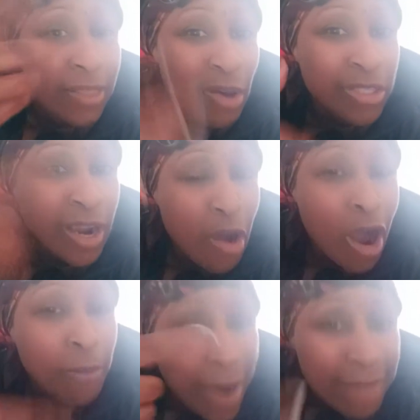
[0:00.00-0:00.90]
Those are
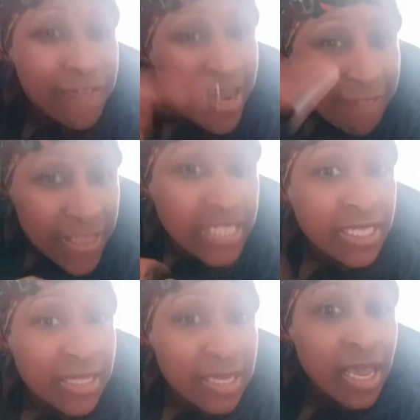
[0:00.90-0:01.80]
called prophetic
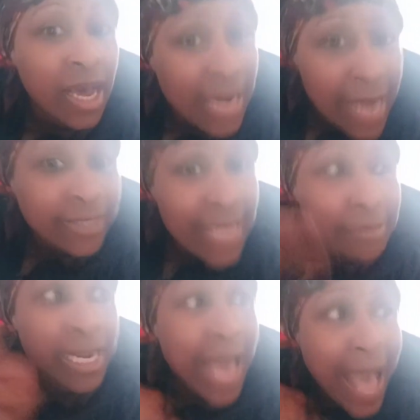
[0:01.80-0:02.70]
visions a lot of
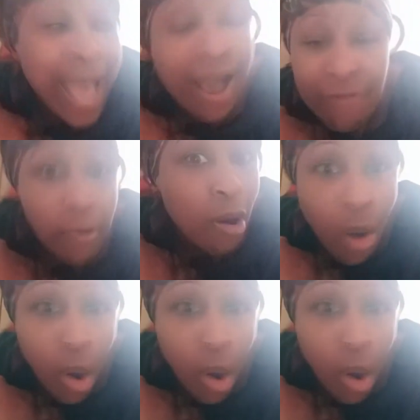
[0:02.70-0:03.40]
times. And I have them.